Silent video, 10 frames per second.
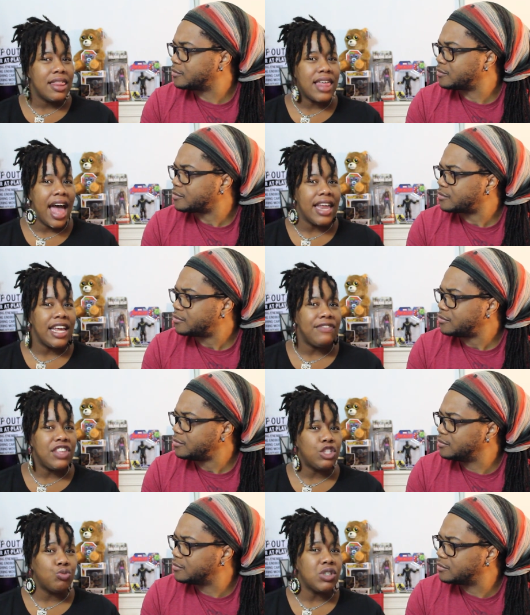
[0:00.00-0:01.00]
Speaker 1: that if
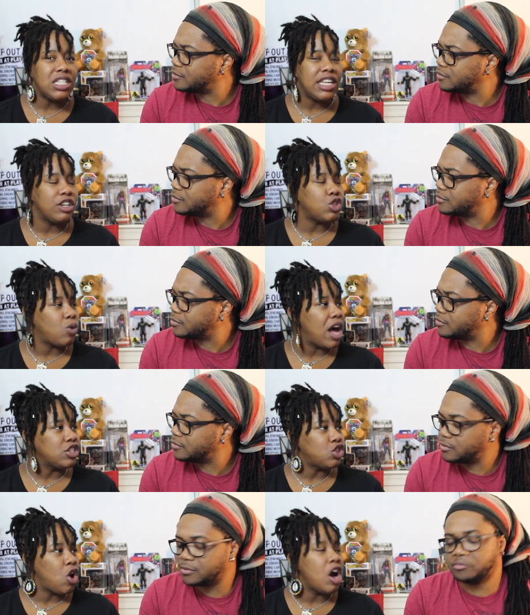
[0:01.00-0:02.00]
this was their
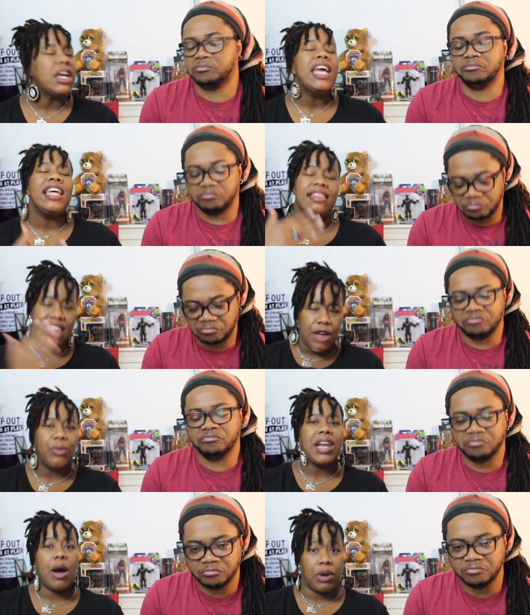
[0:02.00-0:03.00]
swan song, they
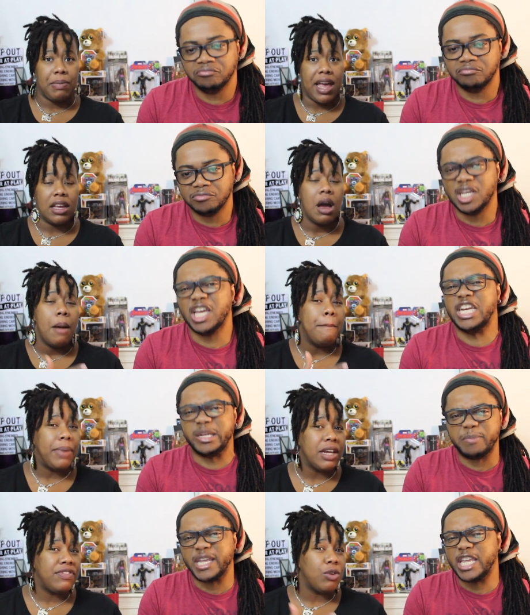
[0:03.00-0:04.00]
went out with a bang.
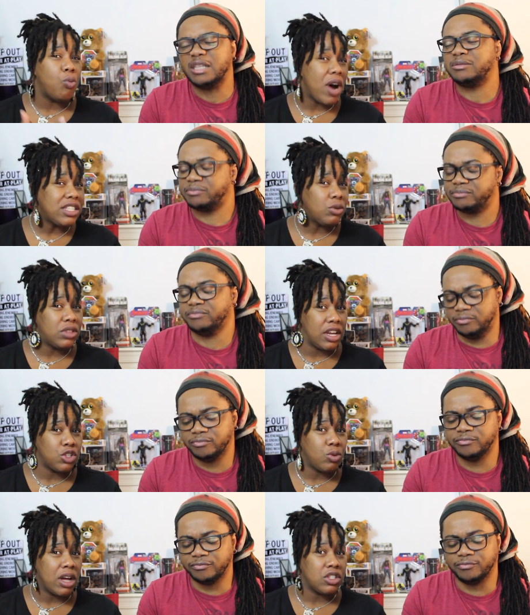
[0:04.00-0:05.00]
But if it wasn't their
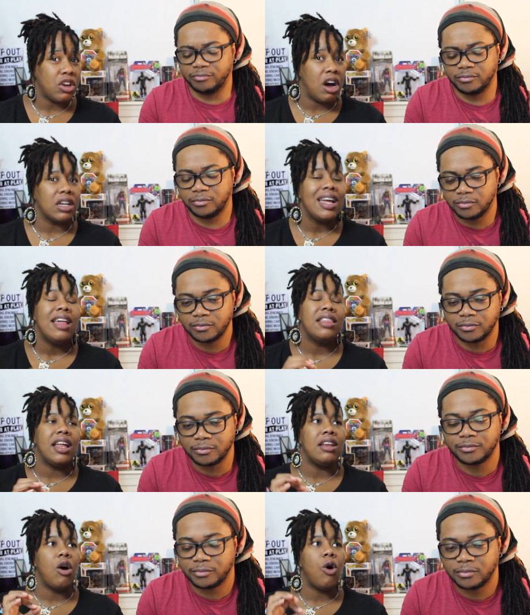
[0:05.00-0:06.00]
swan song,
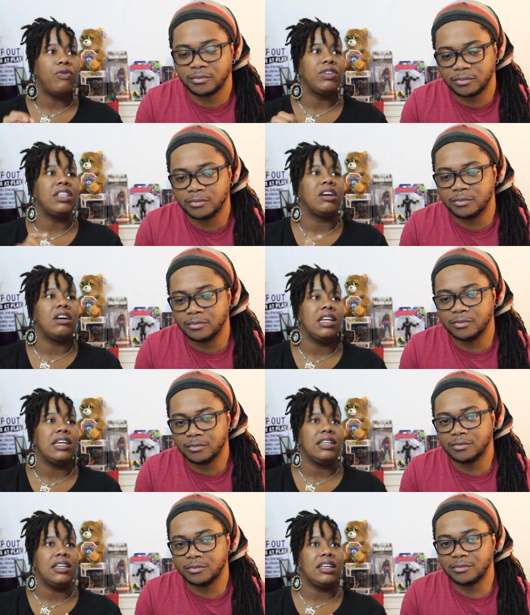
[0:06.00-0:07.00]
then hopefully they're
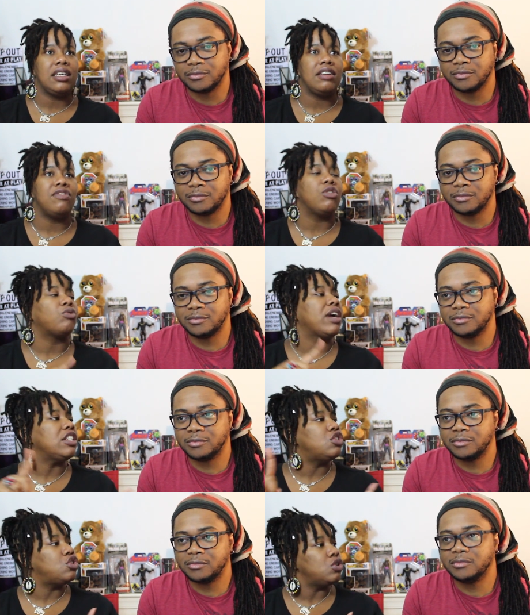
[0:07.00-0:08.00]
gonna give the
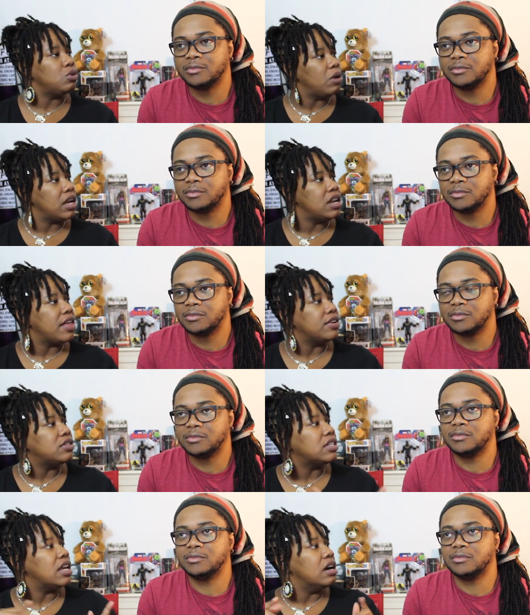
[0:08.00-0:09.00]
reins to another
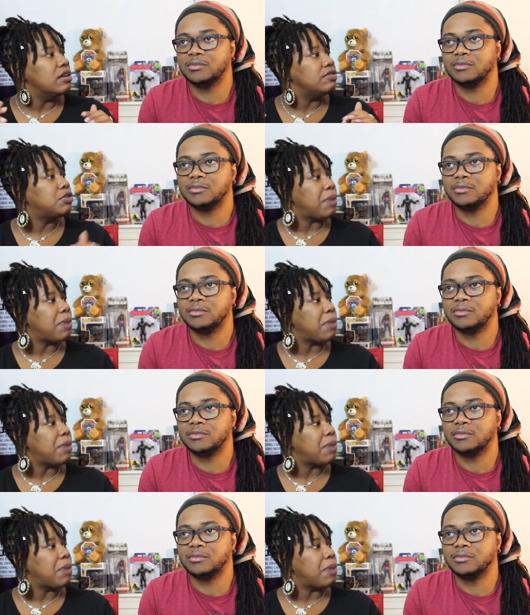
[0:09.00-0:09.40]
set of